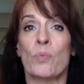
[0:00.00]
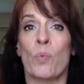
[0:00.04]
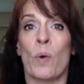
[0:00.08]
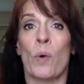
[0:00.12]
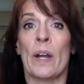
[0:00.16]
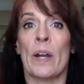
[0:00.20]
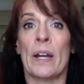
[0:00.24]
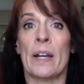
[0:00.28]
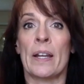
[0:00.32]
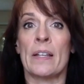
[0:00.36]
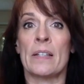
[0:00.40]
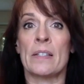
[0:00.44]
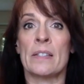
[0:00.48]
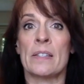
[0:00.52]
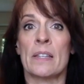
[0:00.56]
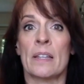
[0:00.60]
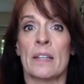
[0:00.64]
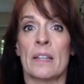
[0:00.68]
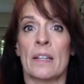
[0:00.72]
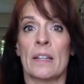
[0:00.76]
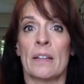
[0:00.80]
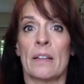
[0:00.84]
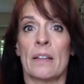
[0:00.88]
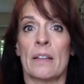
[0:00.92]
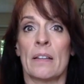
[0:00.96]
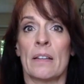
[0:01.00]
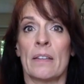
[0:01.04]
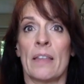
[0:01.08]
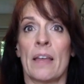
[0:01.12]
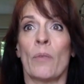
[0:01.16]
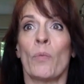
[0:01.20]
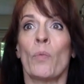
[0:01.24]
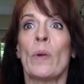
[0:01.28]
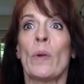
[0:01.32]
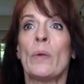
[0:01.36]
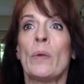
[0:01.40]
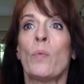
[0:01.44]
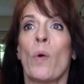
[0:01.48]
what it is that
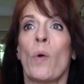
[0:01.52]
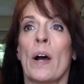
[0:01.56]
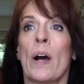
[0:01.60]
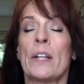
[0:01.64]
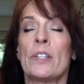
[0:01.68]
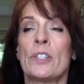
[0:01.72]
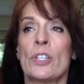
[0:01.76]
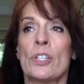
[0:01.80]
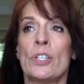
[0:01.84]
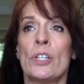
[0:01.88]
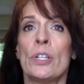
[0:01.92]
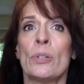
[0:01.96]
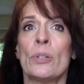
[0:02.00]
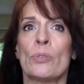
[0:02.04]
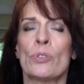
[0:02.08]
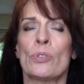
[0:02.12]
we want to do.